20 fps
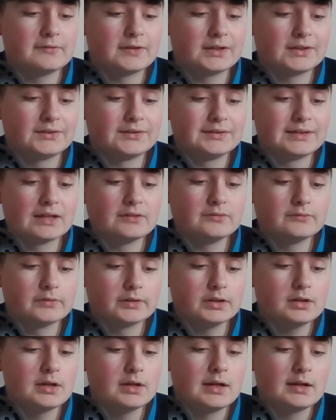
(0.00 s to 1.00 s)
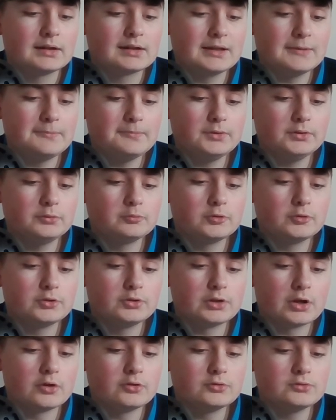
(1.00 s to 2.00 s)
versus Denver. Clippers won
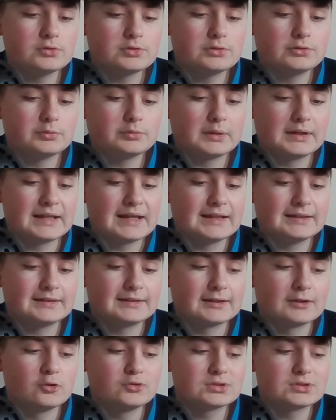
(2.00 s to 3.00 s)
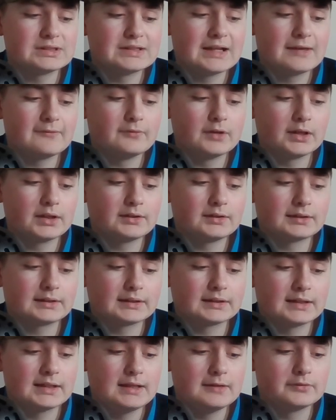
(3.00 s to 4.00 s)
128-111 versus
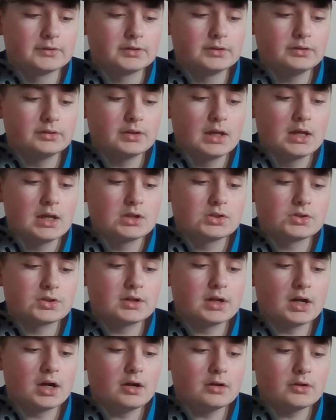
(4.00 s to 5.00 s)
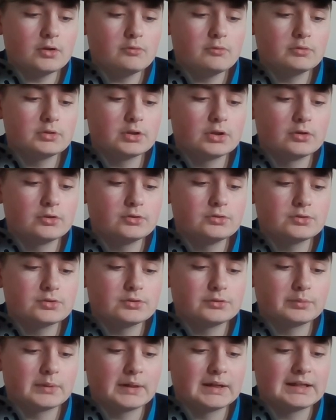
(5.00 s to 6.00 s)
Cleveland. Chicago won
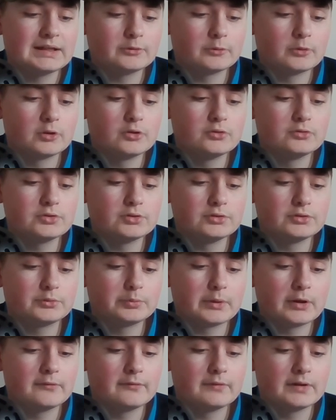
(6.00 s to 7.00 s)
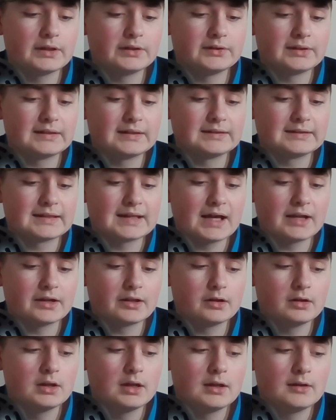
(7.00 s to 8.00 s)
120-112 versus
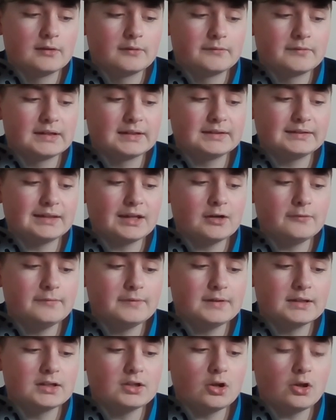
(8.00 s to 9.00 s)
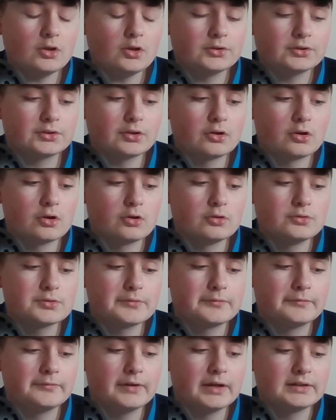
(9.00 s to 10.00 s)
Indiana. Philadelphia lost
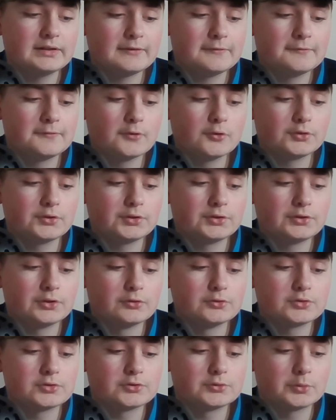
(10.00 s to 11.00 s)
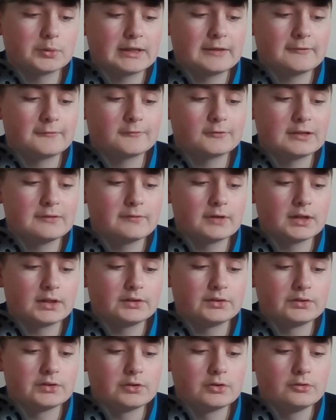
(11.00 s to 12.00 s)
134-123
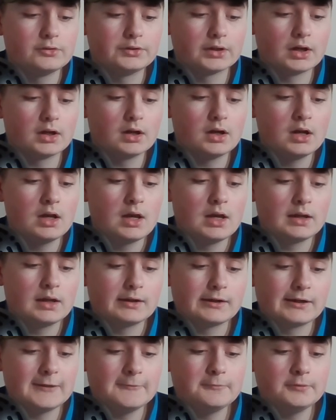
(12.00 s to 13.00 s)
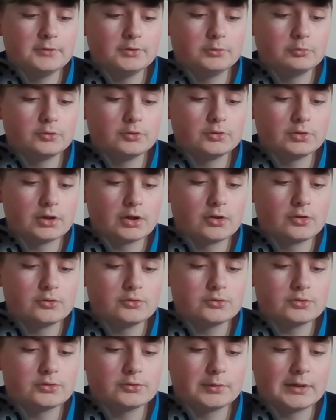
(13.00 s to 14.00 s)
versus Utah. Clippers won
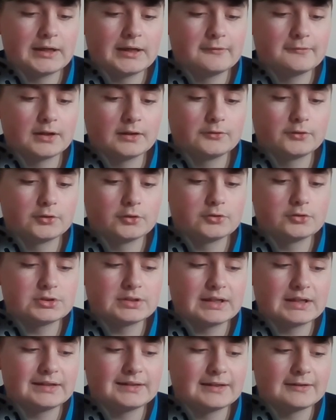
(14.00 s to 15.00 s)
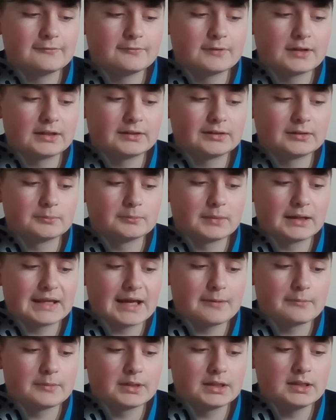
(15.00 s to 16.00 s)
125-118 versus
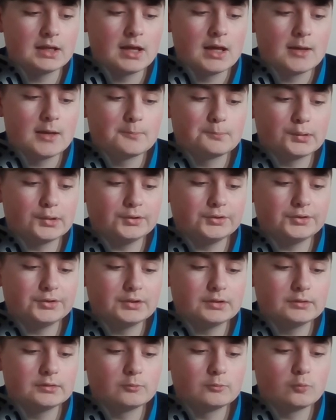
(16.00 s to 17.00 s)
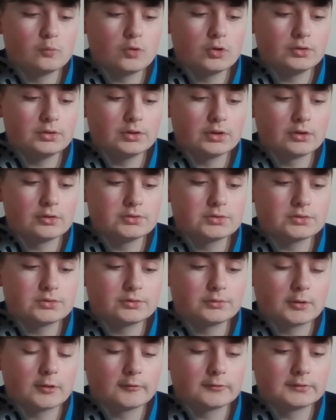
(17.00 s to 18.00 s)
Miami. Boston won
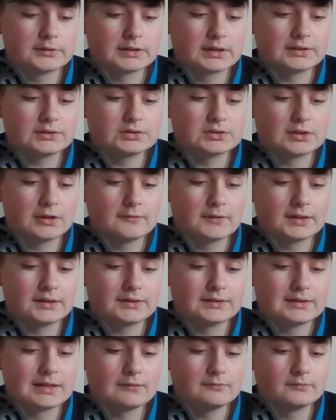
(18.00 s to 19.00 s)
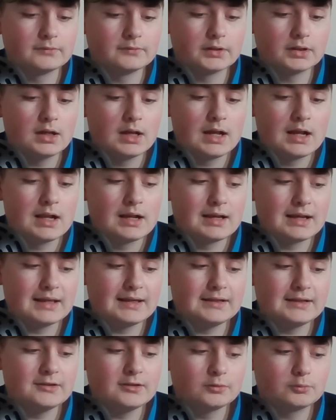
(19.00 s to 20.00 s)
112-99 versus Denver.
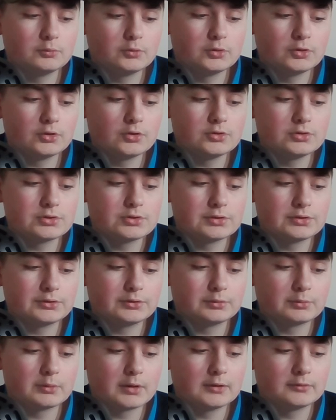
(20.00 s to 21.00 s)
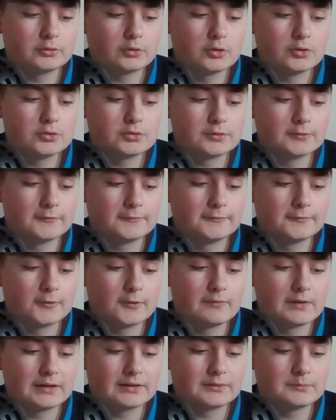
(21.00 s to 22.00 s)
Lakers won
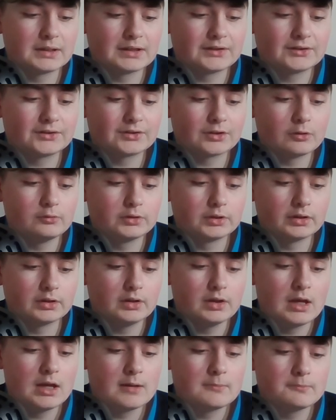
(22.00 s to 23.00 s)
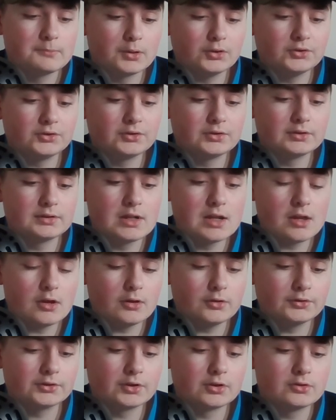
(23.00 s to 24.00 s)
112-104 versus Minnesota. Boston
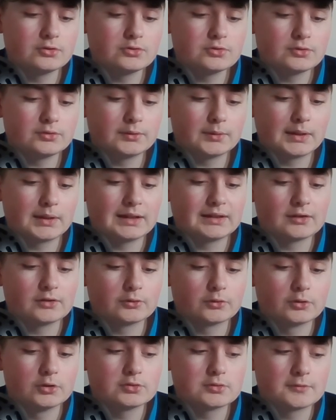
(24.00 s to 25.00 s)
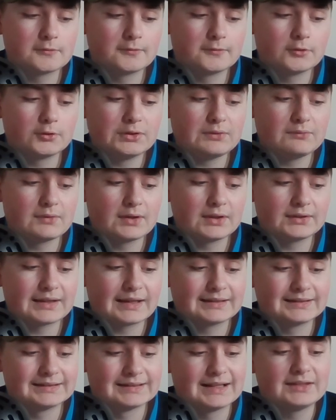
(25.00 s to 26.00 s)
lost 122-114 versus
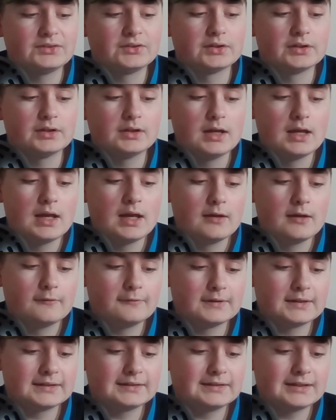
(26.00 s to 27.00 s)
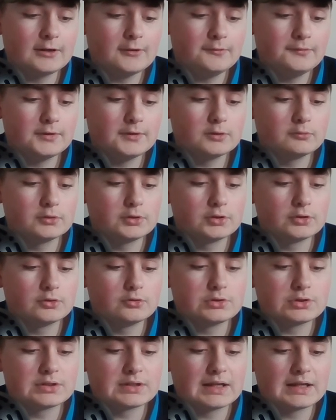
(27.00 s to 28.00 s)
Atlanta. Philadelphia won
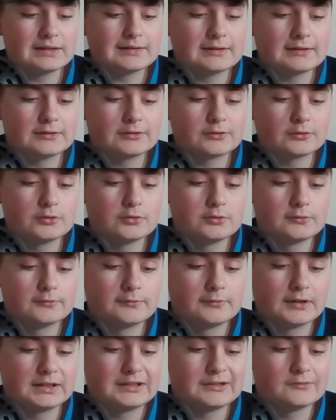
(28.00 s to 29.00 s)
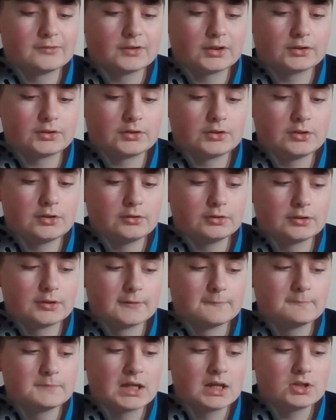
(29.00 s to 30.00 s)
118-113 versus
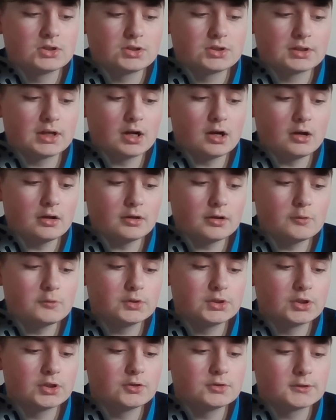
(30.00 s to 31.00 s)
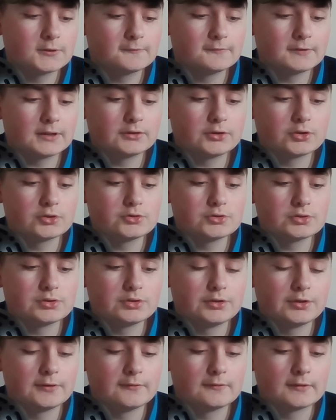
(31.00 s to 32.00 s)
Houston. Chicago won
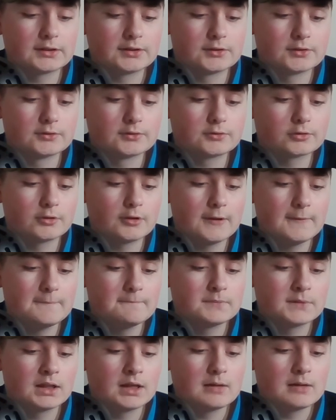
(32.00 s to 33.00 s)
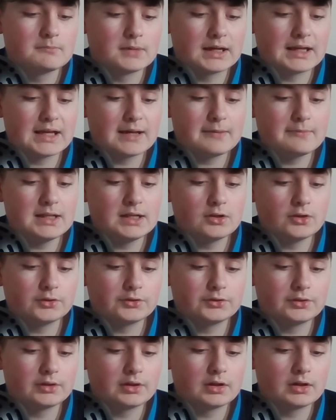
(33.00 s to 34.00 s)
105-102 versus Detroit. Miami
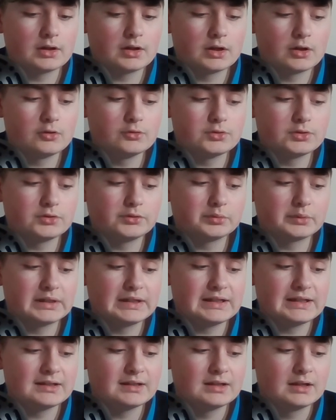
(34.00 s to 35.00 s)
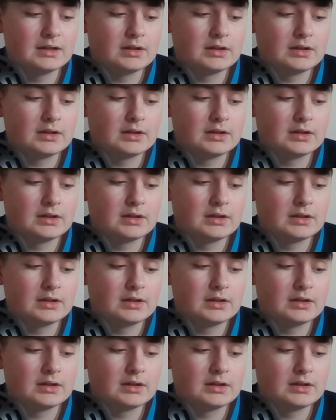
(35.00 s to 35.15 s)
lost 112